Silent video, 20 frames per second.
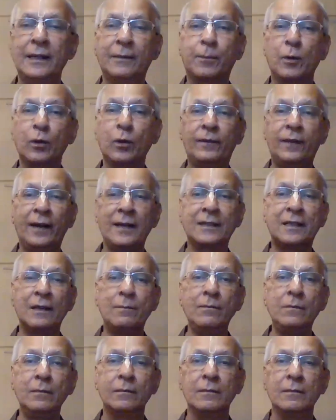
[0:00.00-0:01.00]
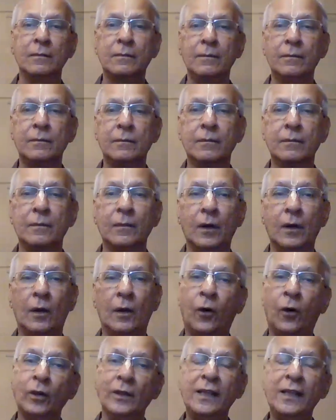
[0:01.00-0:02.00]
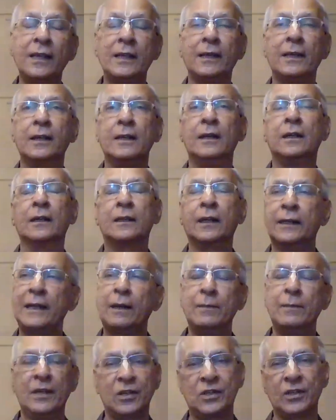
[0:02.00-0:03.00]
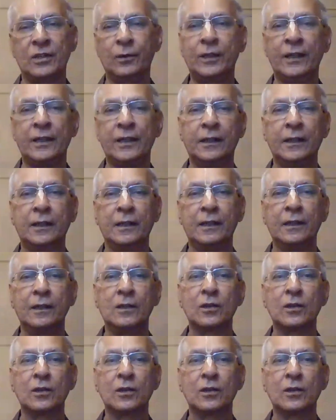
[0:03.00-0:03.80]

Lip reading: and it purifies them of all the contamination. Okay.